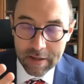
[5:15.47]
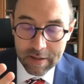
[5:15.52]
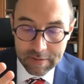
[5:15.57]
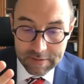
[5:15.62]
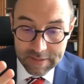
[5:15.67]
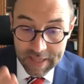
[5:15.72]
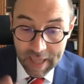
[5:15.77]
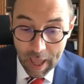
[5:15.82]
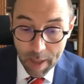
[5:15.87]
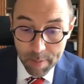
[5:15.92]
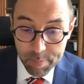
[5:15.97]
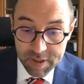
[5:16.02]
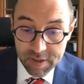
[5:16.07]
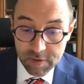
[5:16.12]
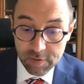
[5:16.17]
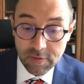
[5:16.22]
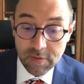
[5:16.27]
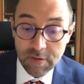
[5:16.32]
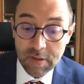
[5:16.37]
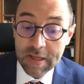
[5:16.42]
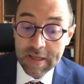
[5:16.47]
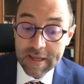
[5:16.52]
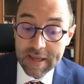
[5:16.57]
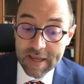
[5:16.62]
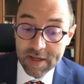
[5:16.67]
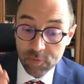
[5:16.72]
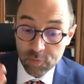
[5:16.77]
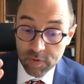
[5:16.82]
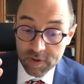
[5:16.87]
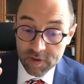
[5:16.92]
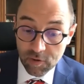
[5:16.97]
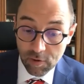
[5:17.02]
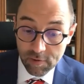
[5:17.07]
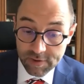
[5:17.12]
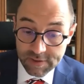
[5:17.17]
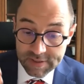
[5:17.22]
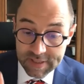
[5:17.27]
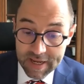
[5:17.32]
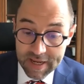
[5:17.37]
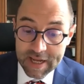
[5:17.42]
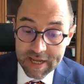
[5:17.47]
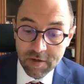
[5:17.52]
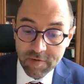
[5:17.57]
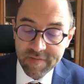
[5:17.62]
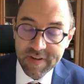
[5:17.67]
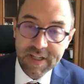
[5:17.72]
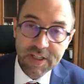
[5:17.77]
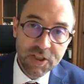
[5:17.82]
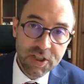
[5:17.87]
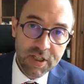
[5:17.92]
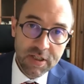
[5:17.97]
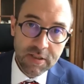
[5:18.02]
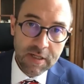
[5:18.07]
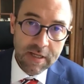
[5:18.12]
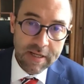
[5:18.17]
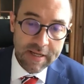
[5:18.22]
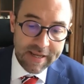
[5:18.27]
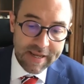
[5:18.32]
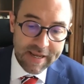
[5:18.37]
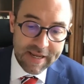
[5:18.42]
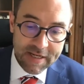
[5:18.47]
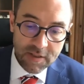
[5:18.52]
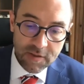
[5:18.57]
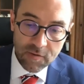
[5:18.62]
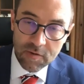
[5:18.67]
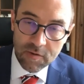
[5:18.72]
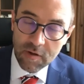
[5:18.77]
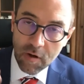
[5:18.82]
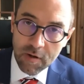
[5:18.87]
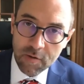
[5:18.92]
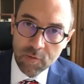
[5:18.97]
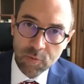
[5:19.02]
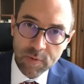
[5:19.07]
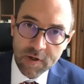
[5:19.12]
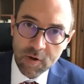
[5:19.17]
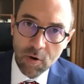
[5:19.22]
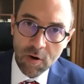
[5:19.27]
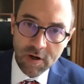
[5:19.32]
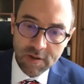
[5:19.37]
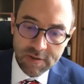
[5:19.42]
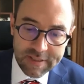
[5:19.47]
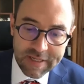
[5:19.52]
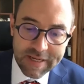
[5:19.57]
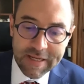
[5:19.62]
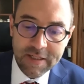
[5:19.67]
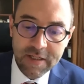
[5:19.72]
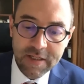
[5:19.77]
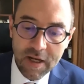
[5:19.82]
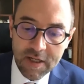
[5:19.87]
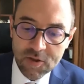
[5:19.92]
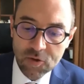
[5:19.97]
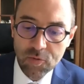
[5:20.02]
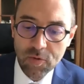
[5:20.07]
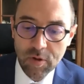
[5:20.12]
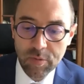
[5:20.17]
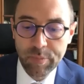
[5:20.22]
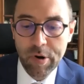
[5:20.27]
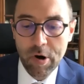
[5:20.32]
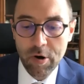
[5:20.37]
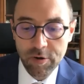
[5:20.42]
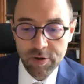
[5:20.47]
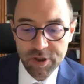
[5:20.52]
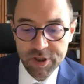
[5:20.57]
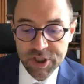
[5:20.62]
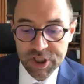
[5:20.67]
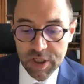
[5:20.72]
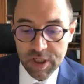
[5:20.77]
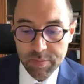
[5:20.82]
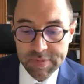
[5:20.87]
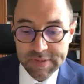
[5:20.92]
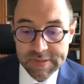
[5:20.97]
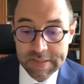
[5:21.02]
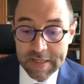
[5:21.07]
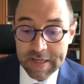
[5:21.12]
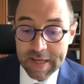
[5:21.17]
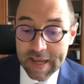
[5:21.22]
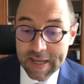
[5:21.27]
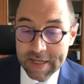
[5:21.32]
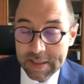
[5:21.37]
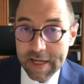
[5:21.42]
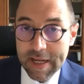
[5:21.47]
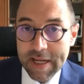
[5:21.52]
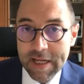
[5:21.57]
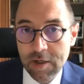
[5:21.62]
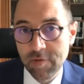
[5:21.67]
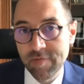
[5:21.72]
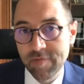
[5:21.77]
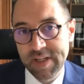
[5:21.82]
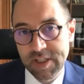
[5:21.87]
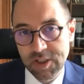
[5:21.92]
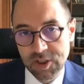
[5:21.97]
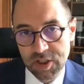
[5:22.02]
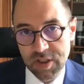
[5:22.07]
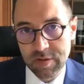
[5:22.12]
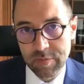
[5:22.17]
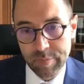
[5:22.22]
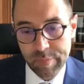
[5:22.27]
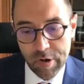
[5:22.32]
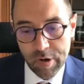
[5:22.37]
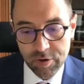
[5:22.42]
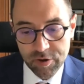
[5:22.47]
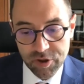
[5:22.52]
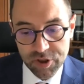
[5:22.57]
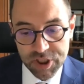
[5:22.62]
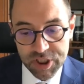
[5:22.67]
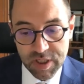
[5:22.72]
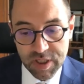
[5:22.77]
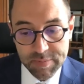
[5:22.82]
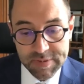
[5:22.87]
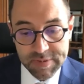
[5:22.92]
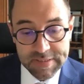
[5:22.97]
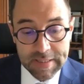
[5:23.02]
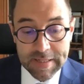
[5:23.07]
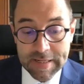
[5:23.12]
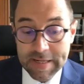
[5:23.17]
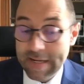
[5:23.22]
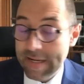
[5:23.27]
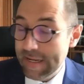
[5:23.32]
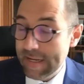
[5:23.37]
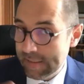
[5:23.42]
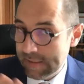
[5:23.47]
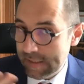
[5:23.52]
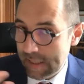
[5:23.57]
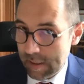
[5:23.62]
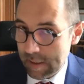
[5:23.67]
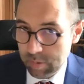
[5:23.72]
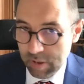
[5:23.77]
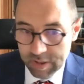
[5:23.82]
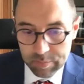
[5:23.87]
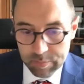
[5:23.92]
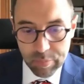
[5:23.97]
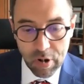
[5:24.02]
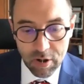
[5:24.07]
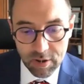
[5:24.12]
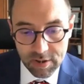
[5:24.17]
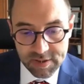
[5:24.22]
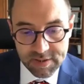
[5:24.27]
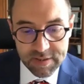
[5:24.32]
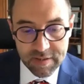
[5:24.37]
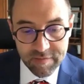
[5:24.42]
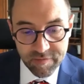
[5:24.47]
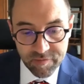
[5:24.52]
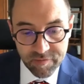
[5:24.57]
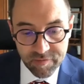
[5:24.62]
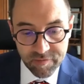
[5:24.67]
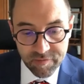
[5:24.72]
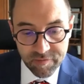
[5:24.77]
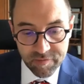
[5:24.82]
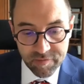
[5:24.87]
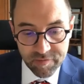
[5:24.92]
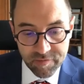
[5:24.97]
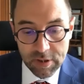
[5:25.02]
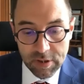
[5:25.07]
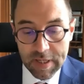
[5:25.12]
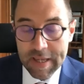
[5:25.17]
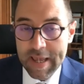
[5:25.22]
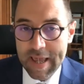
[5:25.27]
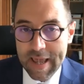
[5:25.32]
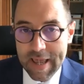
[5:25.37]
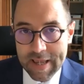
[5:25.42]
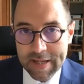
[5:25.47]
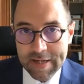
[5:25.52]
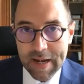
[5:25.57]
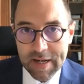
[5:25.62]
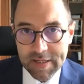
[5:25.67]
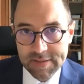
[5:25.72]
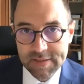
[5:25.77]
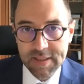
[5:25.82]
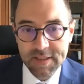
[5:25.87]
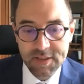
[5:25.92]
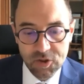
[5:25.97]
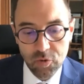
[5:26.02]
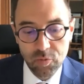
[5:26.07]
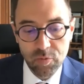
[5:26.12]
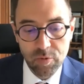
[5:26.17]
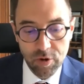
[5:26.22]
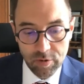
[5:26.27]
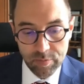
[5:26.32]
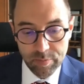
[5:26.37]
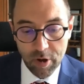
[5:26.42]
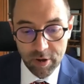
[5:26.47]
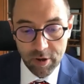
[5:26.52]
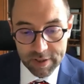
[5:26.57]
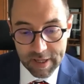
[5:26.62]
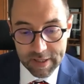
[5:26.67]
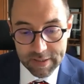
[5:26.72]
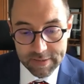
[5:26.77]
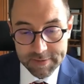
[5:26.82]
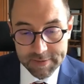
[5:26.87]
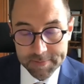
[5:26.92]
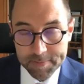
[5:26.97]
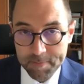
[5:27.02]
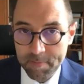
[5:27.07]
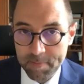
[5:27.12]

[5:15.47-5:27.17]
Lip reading: capital, it requires innovation, it requires industrial partnerships and innovation partnerships, enabling policy framework and access to world markets.